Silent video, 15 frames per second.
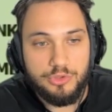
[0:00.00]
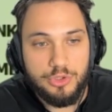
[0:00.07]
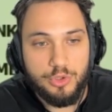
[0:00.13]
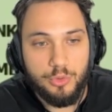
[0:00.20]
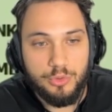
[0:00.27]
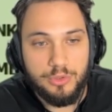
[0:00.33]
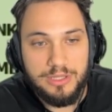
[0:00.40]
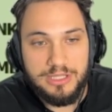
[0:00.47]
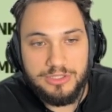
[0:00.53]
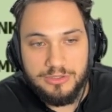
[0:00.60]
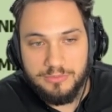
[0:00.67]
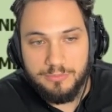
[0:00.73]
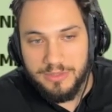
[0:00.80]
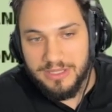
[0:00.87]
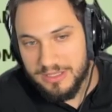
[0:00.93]
show
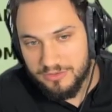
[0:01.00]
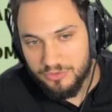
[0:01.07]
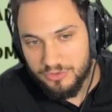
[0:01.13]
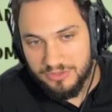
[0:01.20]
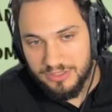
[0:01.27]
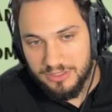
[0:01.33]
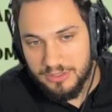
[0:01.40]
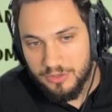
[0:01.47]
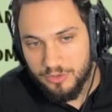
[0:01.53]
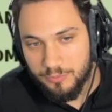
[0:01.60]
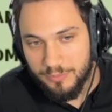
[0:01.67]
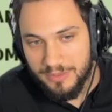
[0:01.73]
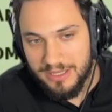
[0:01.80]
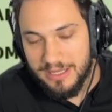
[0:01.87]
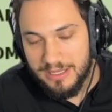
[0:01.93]
connection ping to see your
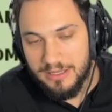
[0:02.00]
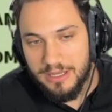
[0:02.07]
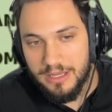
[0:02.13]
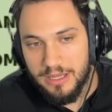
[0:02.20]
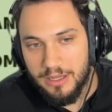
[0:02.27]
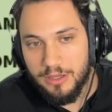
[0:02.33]
ping,